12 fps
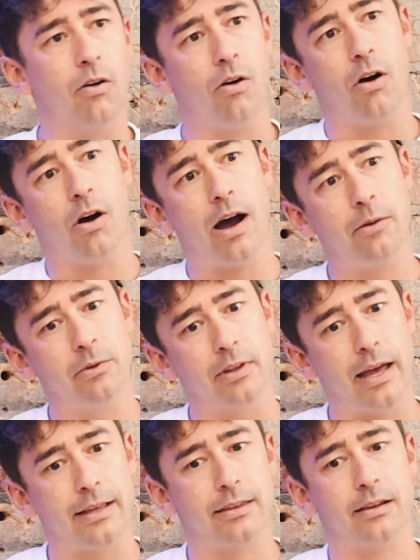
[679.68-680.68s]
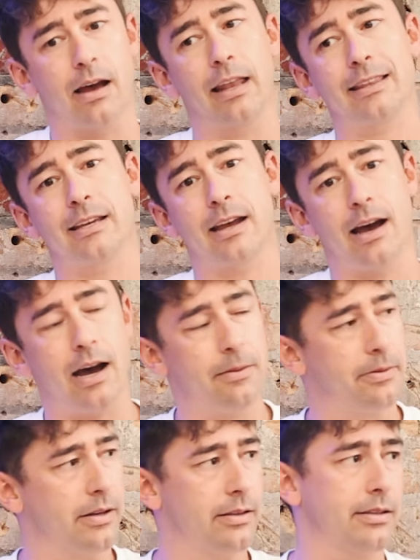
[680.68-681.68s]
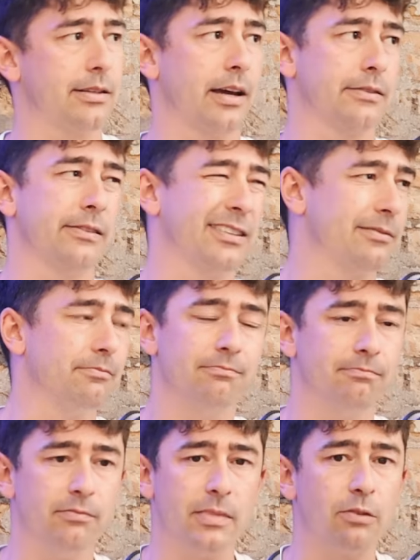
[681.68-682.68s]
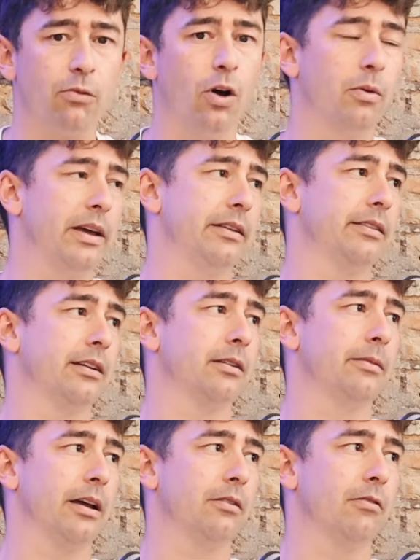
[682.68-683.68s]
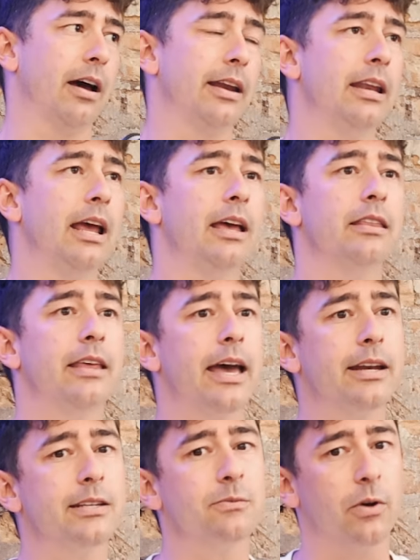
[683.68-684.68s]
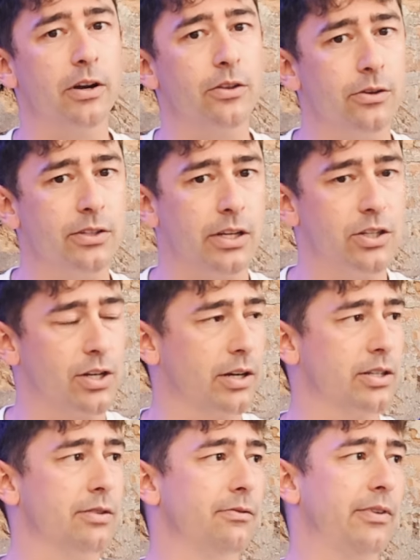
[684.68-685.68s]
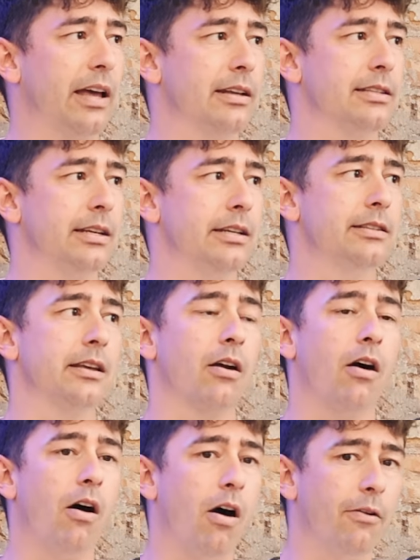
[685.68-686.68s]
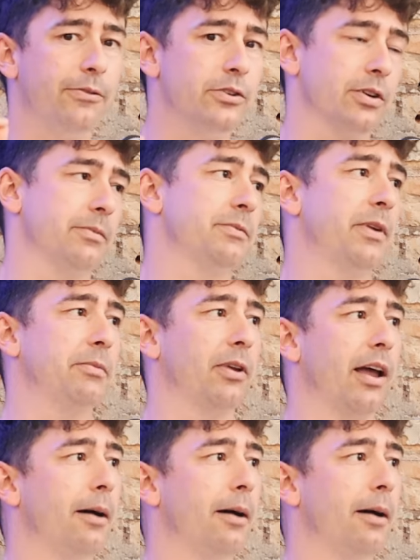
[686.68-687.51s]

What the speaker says: I like the carpet in this house, there's wrong way to think about it, right? And that is one of those conjunction fallacies that often trips people